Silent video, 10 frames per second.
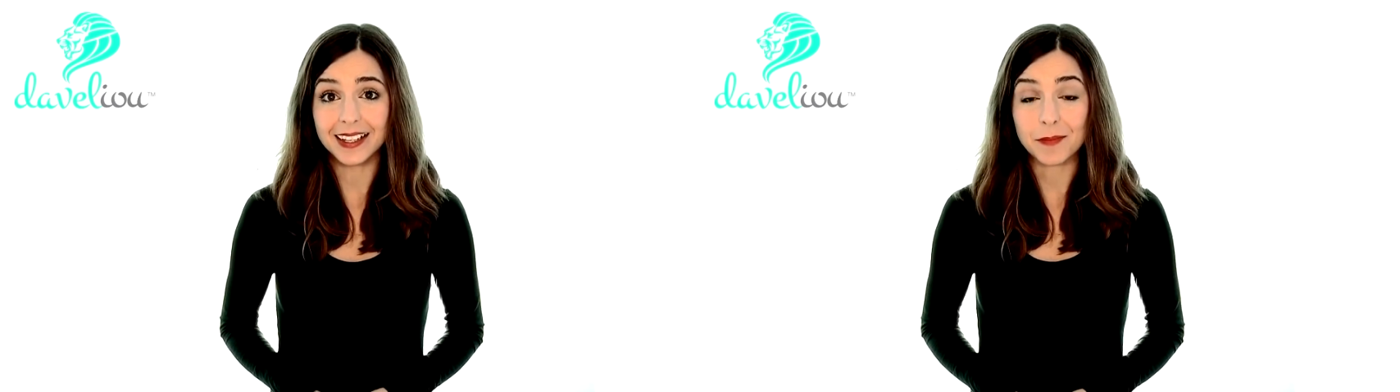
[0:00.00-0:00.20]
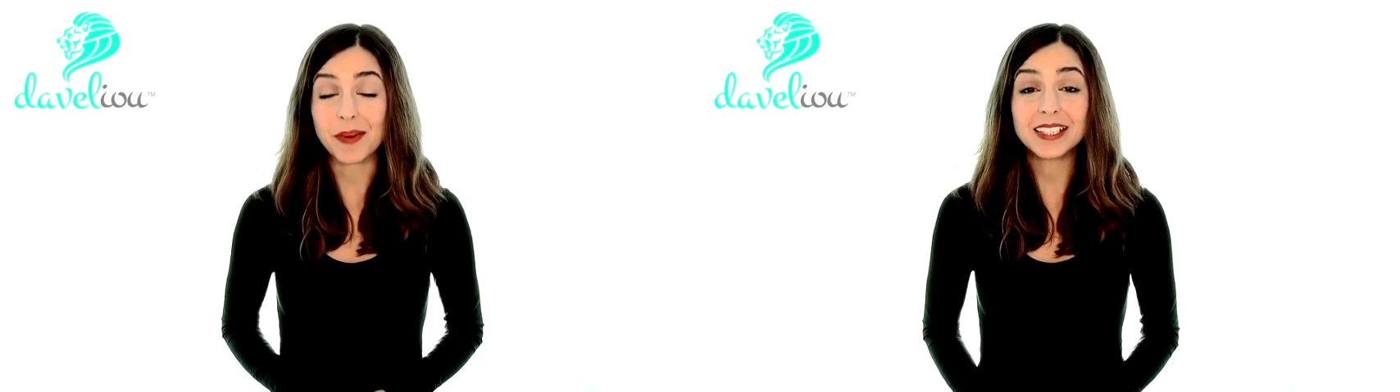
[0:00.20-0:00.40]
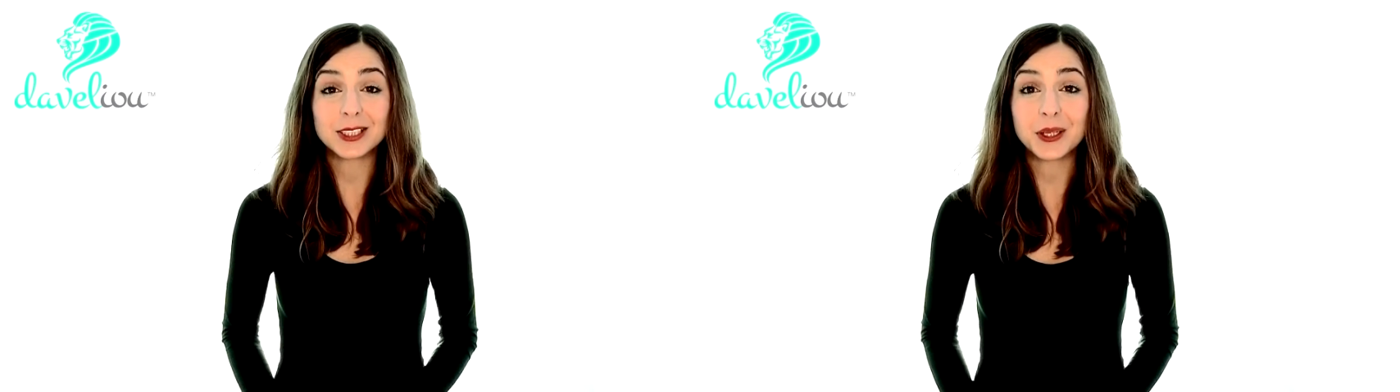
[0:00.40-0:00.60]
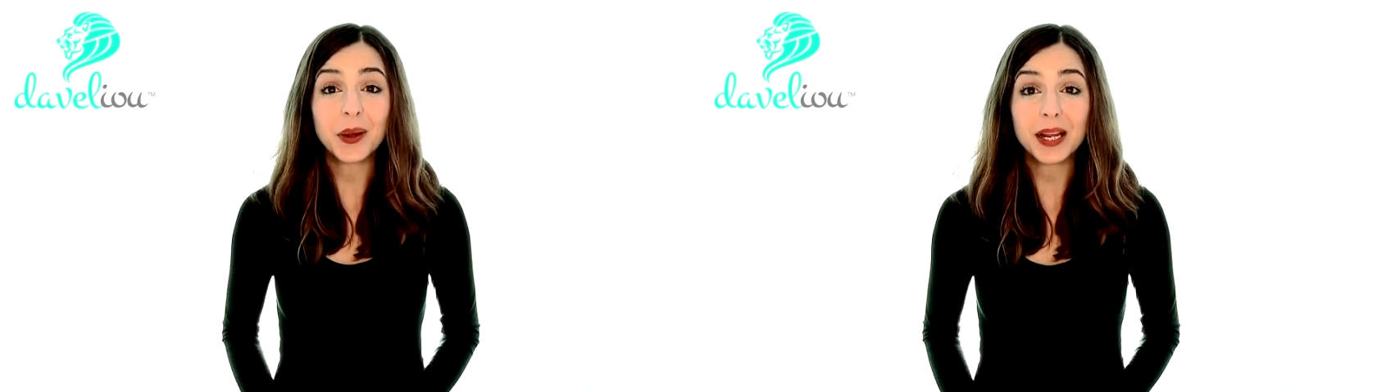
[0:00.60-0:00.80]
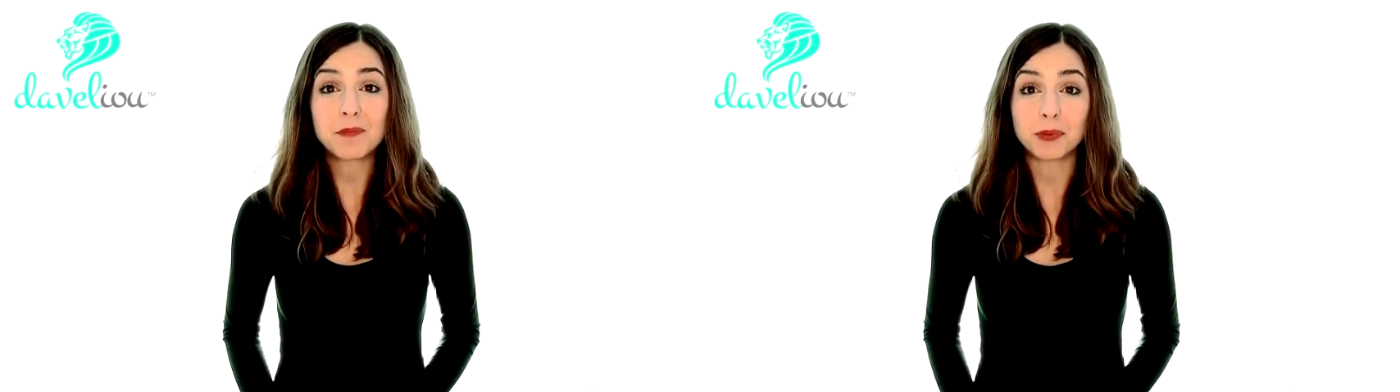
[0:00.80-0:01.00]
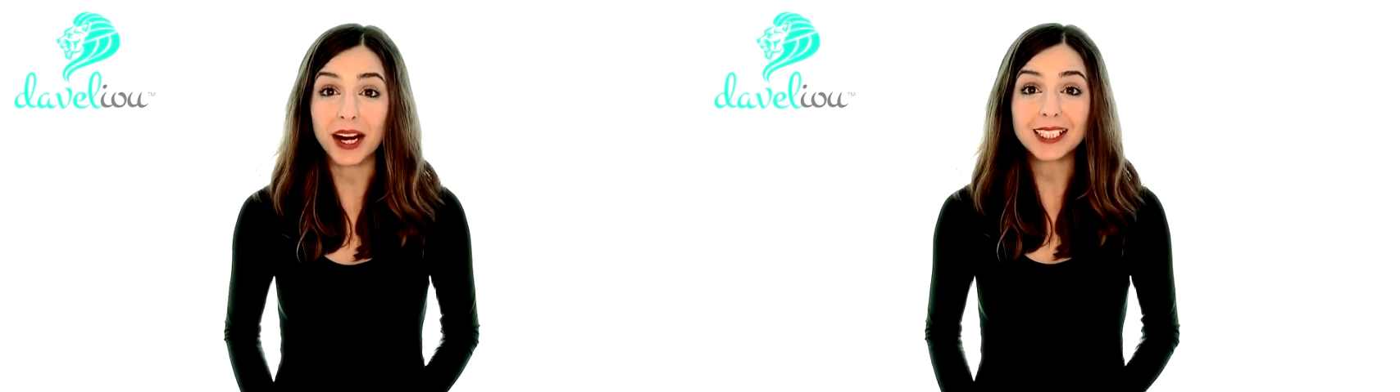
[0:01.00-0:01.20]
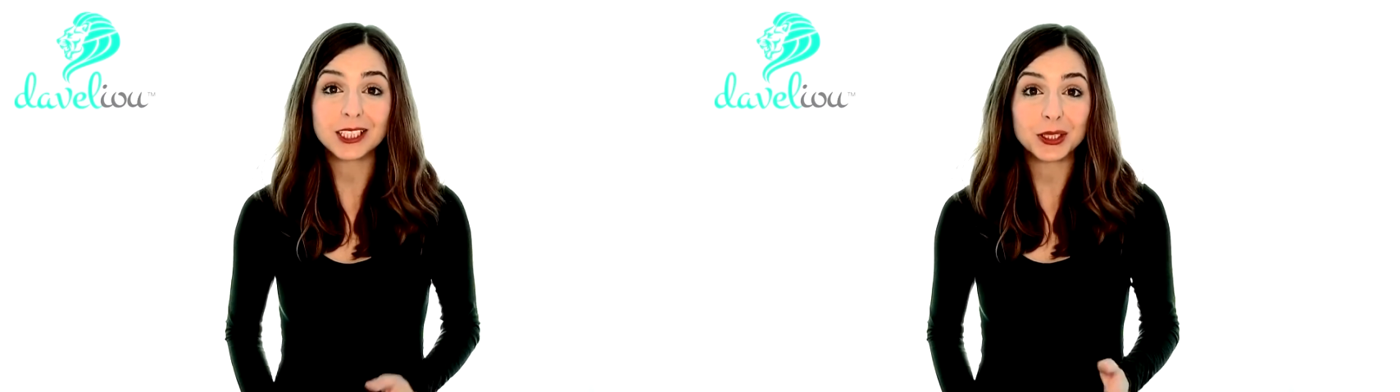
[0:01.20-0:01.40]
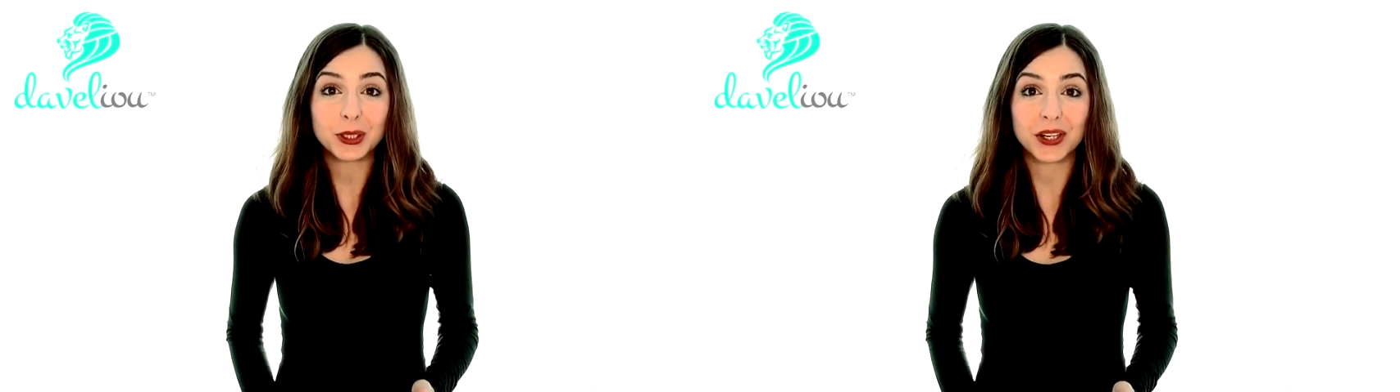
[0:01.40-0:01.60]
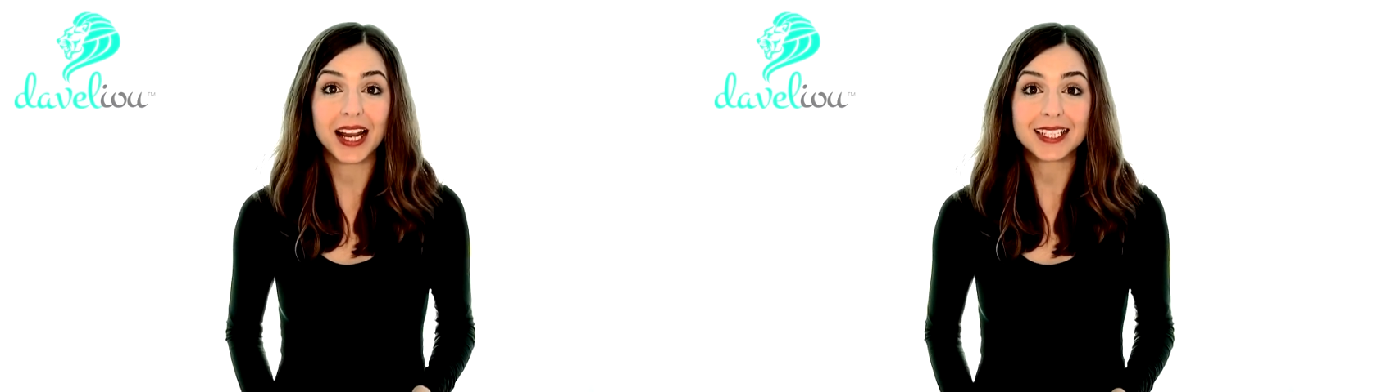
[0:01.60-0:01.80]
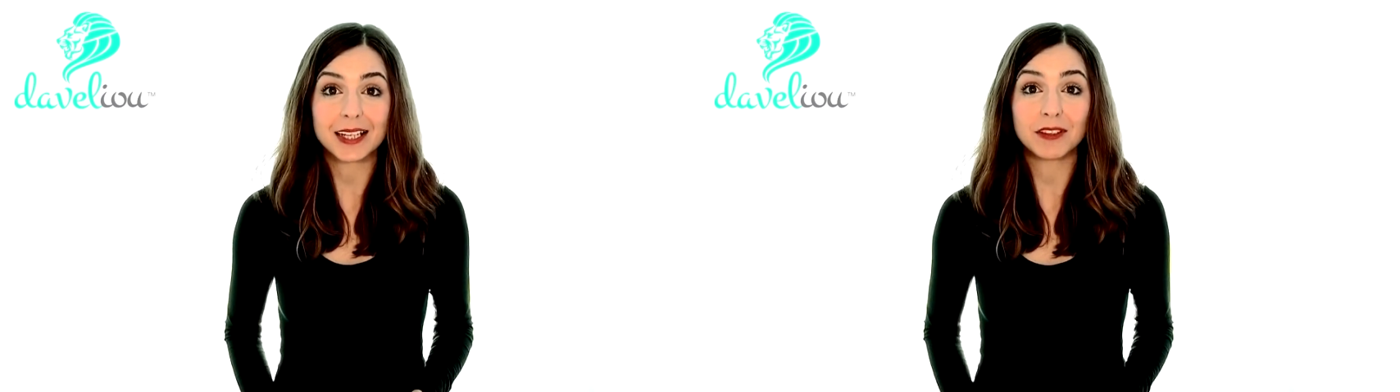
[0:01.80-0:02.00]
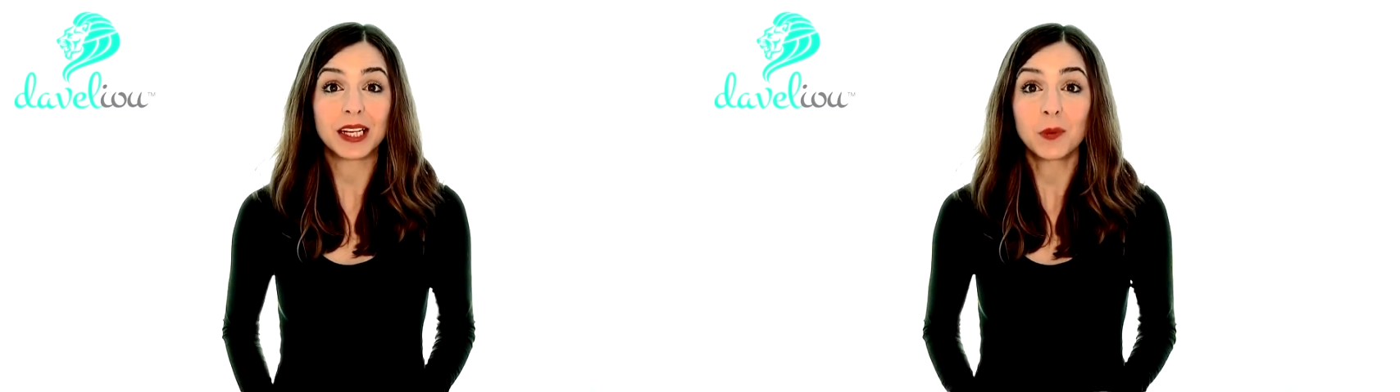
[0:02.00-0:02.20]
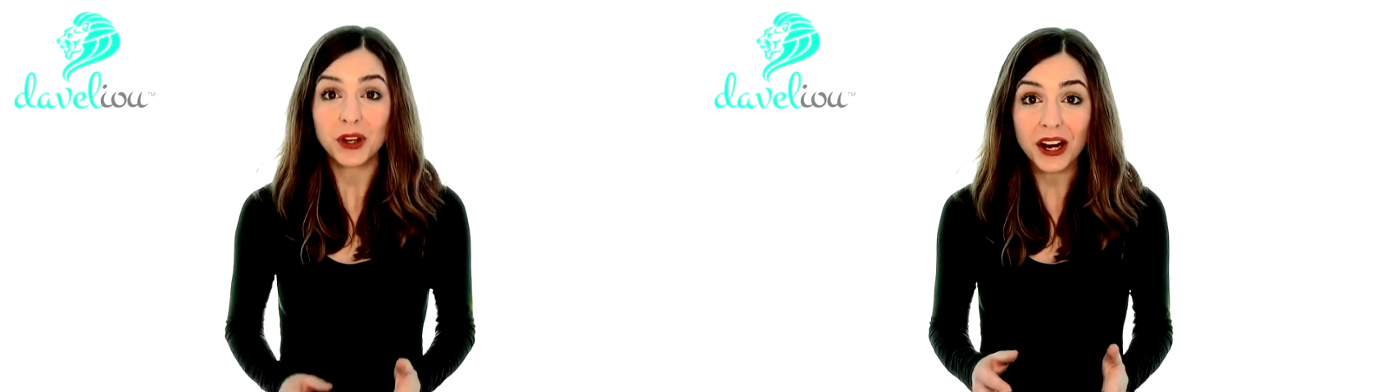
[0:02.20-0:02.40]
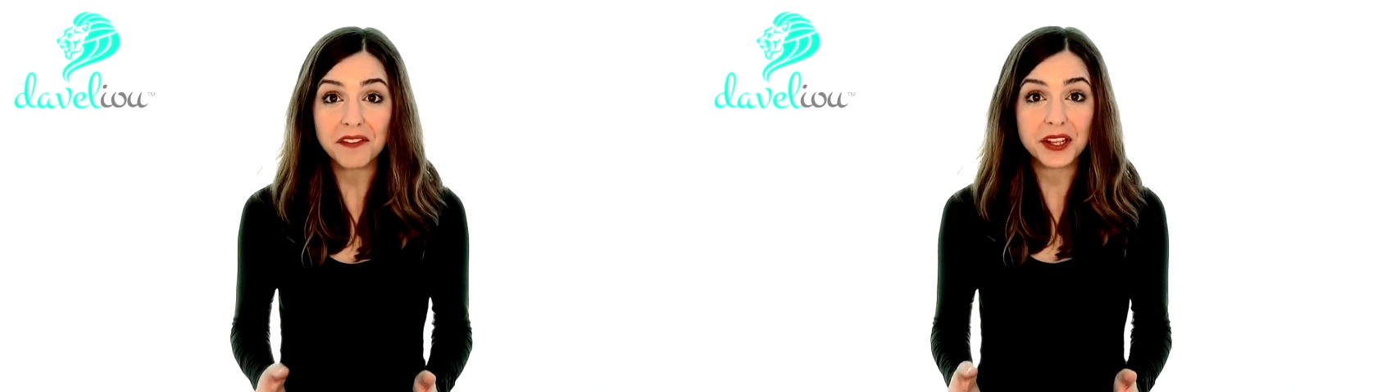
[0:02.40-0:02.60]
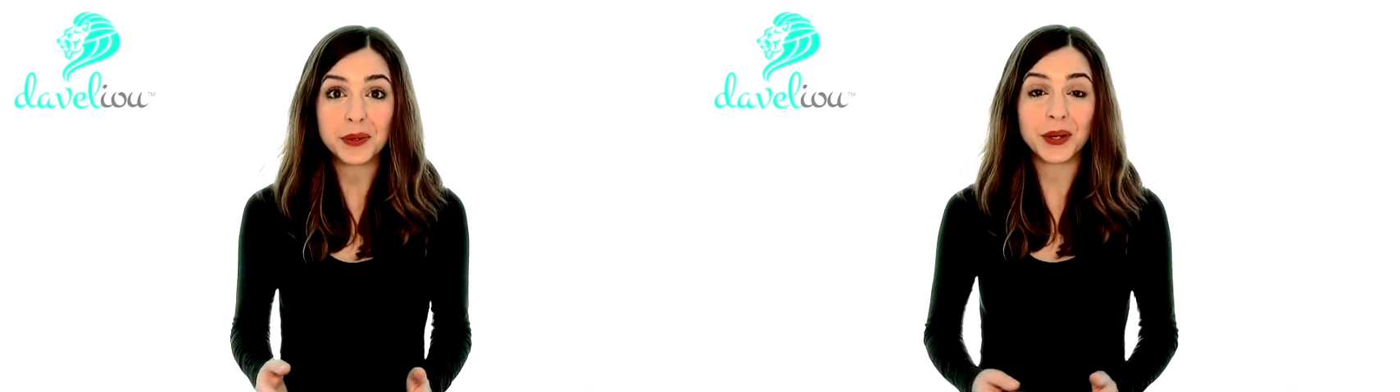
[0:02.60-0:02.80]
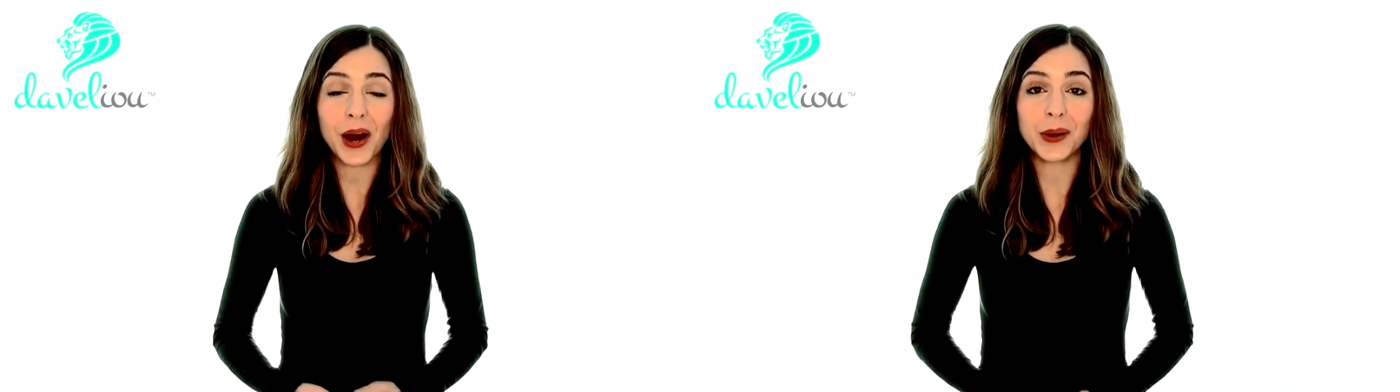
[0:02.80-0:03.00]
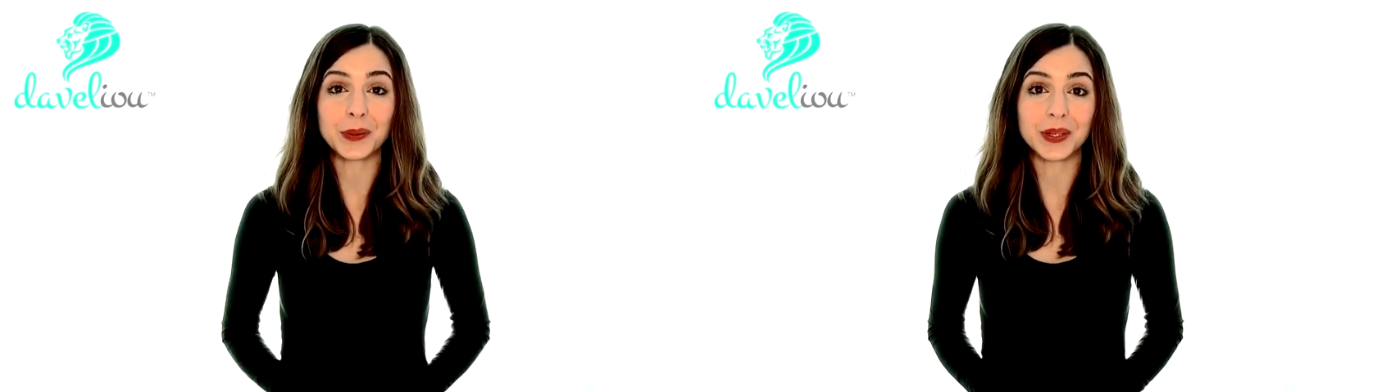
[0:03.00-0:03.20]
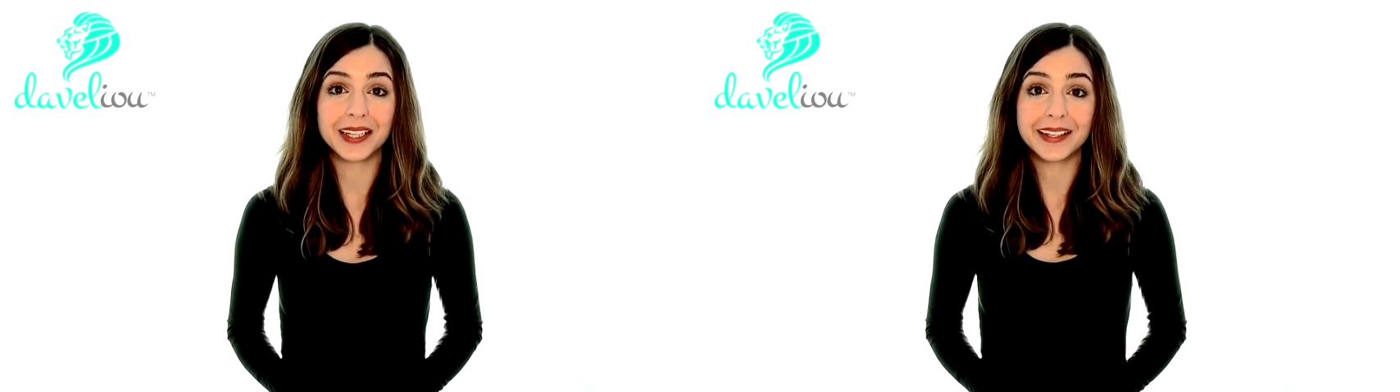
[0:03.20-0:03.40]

means you can embrace your creativity wherever you go,